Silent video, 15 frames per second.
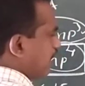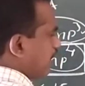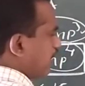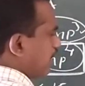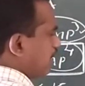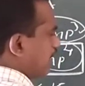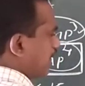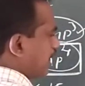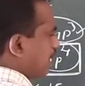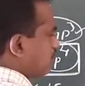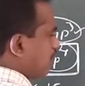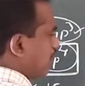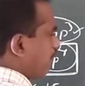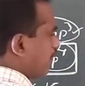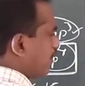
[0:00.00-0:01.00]
in the case
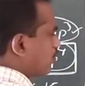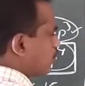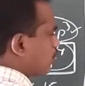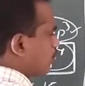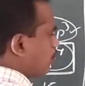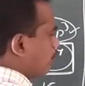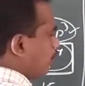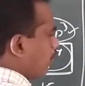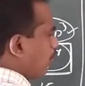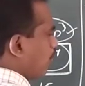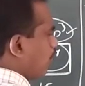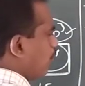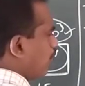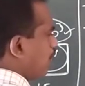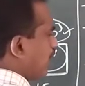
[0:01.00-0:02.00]
of
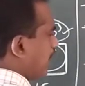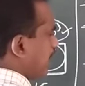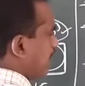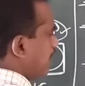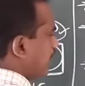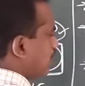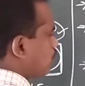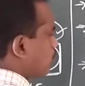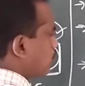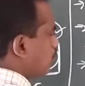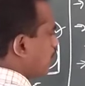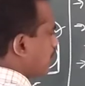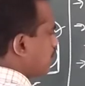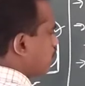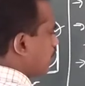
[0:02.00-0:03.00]
H2O and H2S.